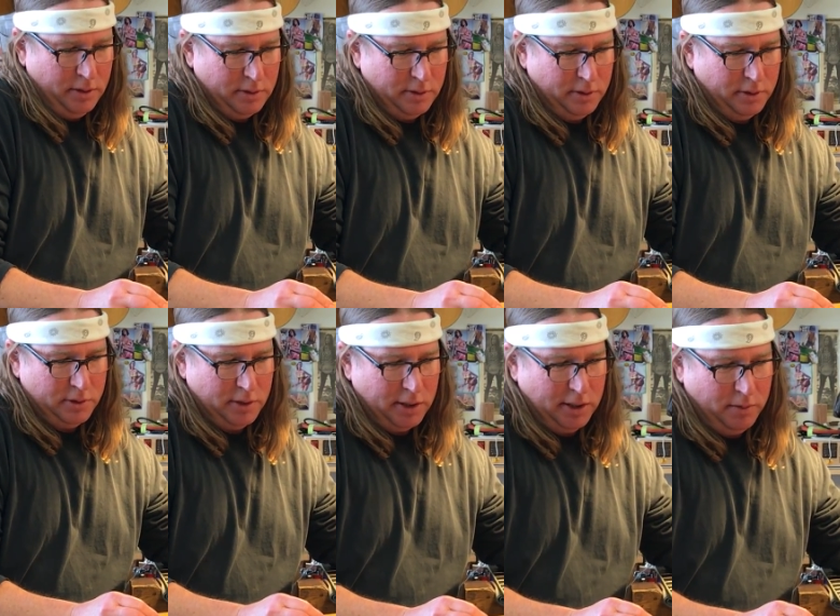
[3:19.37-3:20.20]
it's a little
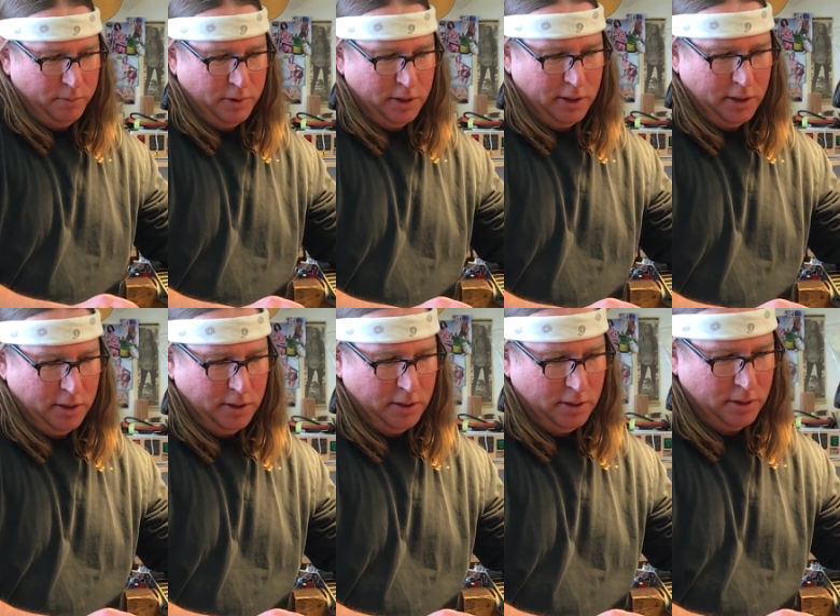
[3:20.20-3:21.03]
tricky to put
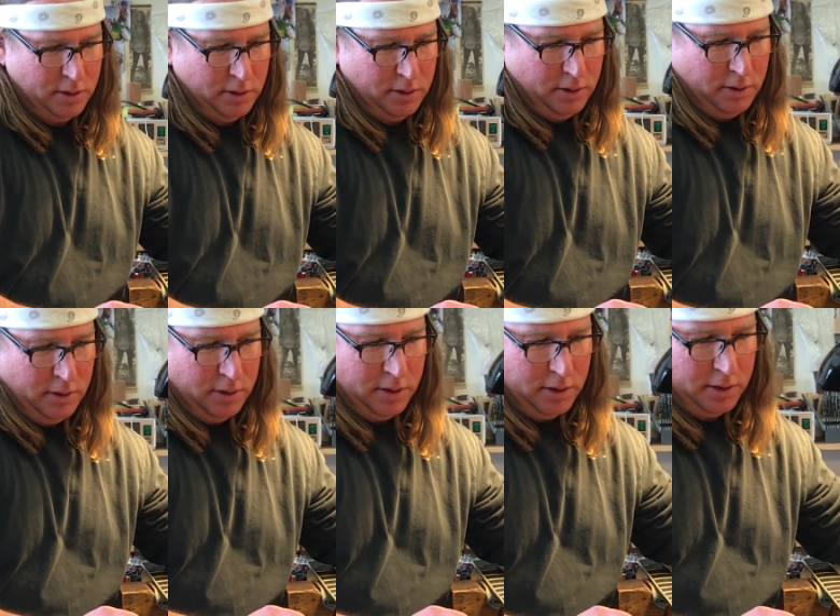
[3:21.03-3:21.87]
in.
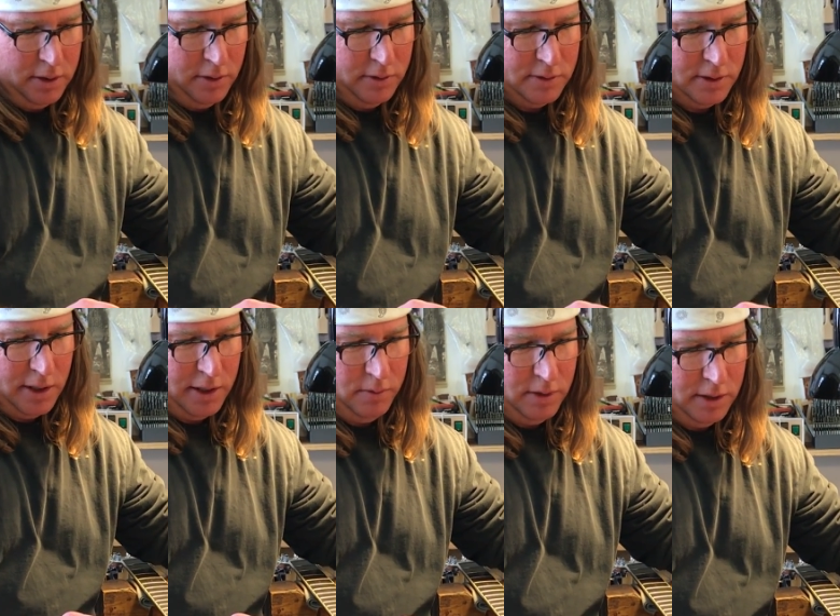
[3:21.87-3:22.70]
Got to go
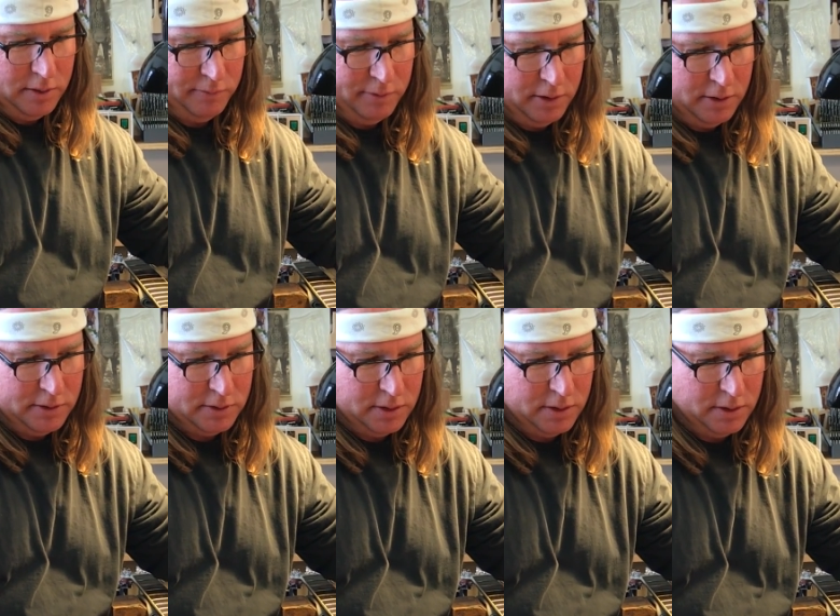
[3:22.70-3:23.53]
sideways
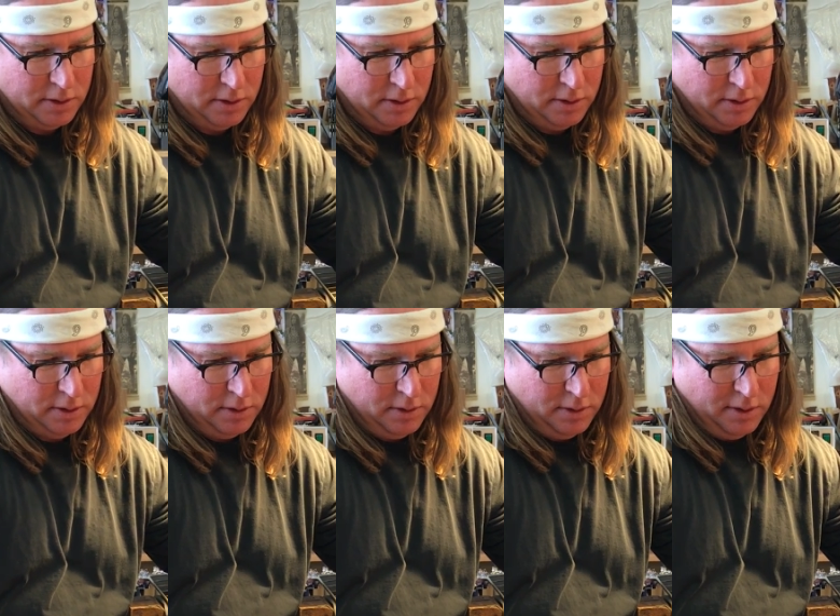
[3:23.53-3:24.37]
first.
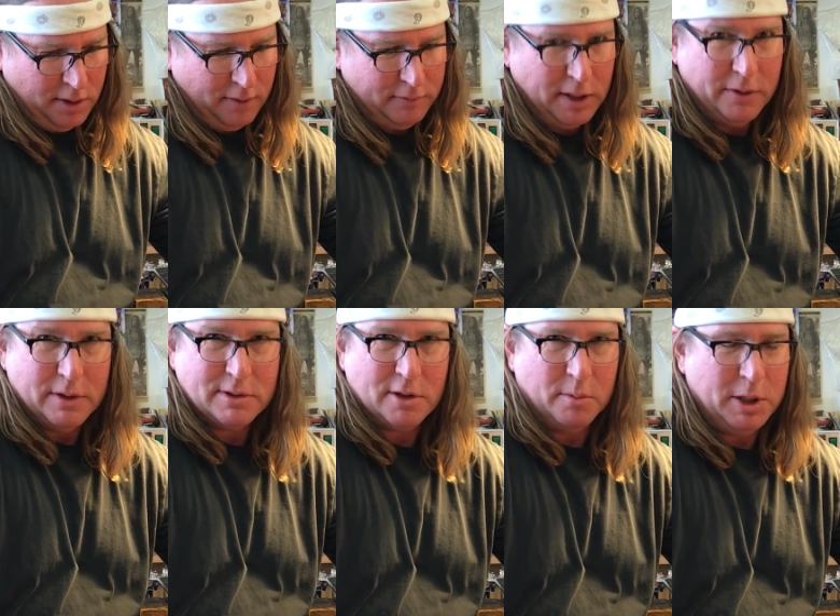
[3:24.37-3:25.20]
I've done
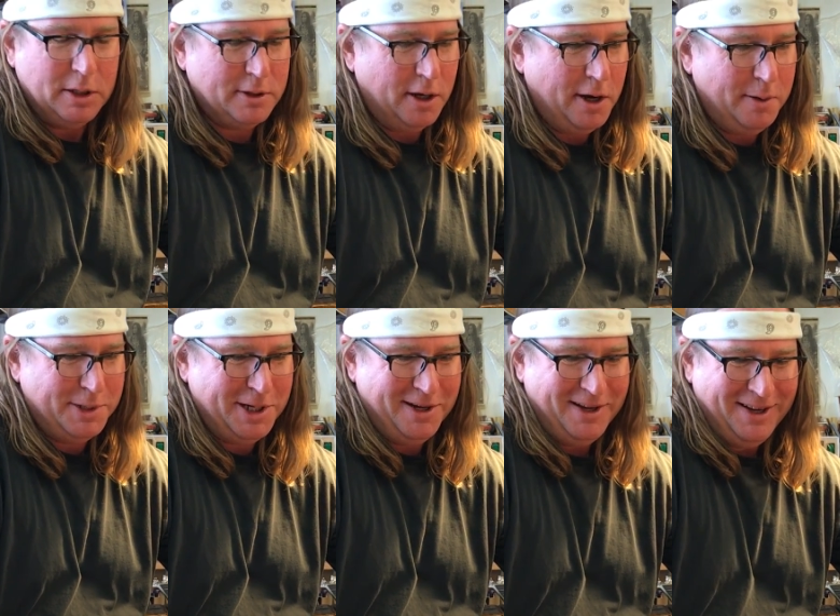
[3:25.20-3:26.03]
this so many times.